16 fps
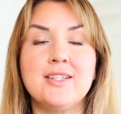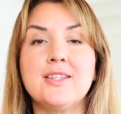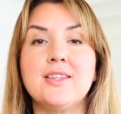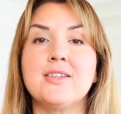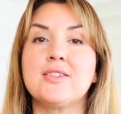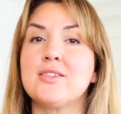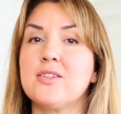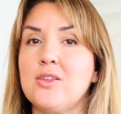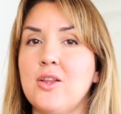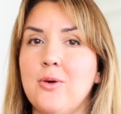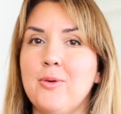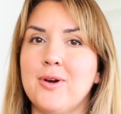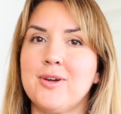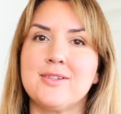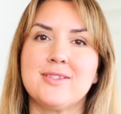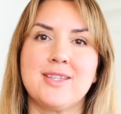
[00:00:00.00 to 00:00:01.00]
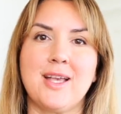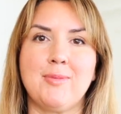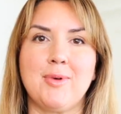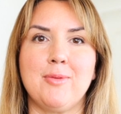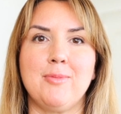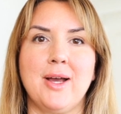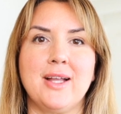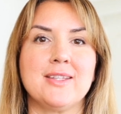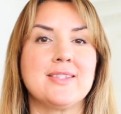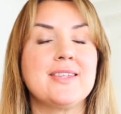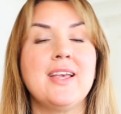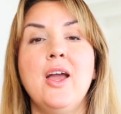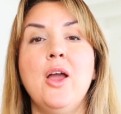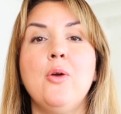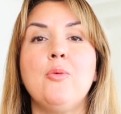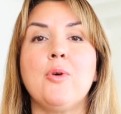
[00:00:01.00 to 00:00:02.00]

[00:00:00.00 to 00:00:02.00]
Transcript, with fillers: into the slower summer months